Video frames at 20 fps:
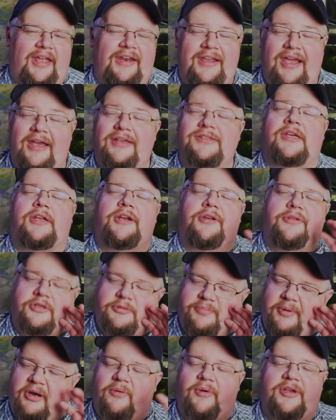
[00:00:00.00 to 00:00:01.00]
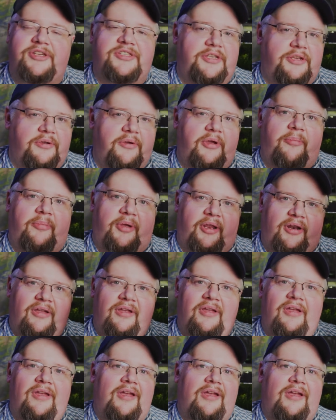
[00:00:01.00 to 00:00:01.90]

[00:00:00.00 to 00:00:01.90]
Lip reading: And yes, I know there's better ways to do it, but